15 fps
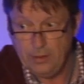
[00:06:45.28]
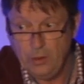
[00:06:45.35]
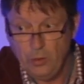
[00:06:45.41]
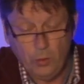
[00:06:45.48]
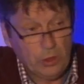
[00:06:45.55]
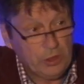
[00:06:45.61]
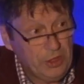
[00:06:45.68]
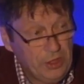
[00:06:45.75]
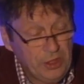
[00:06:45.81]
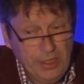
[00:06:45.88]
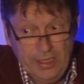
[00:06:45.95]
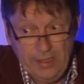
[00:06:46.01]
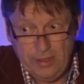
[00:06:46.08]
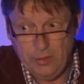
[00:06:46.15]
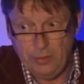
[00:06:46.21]
what do you
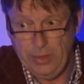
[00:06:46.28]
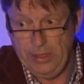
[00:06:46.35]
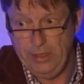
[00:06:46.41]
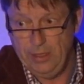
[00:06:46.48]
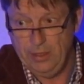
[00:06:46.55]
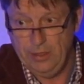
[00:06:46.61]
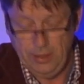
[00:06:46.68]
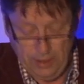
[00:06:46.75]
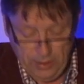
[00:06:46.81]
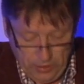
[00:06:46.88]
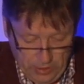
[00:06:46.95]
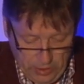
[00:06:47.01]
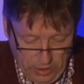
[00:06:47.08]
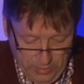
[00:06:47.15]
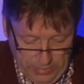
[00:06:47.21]
need to be a
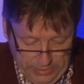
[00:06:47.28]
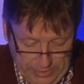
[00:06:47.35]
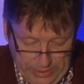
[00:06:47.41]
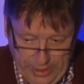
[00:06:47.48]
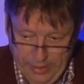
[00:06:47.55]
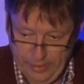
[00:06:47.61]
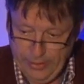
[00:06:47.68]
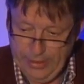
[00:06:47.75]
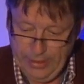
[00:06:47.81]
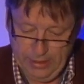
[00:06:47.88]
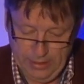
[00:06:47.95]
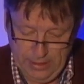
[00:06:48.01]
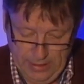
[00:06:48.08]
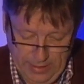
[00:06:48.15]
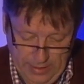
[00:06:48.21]
commentary?
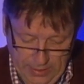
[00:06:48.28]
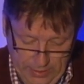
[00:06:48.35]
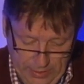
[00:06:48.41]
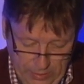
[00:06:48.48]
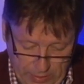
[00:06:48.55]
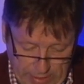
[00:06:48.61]
You